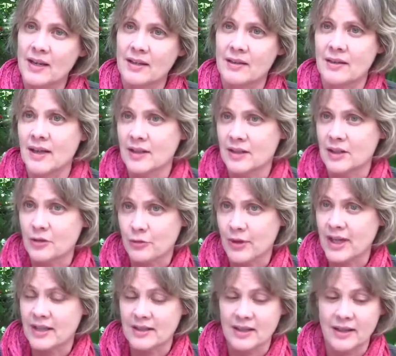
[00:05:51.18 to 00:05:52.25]
at the
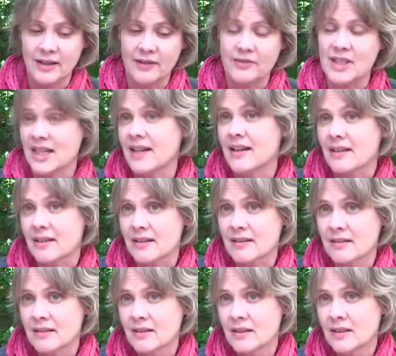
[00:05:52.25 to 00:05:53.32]
threat of death
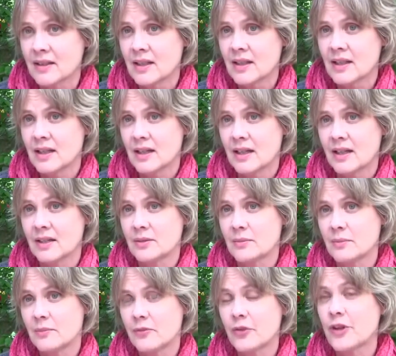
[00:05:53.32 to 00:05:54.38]

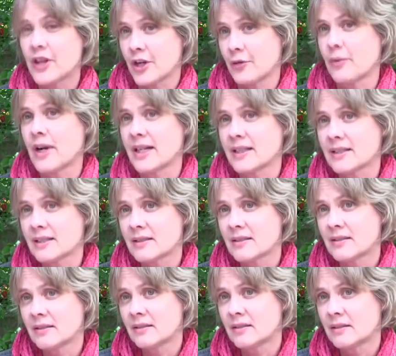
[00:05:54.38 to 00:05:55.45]
for their rights.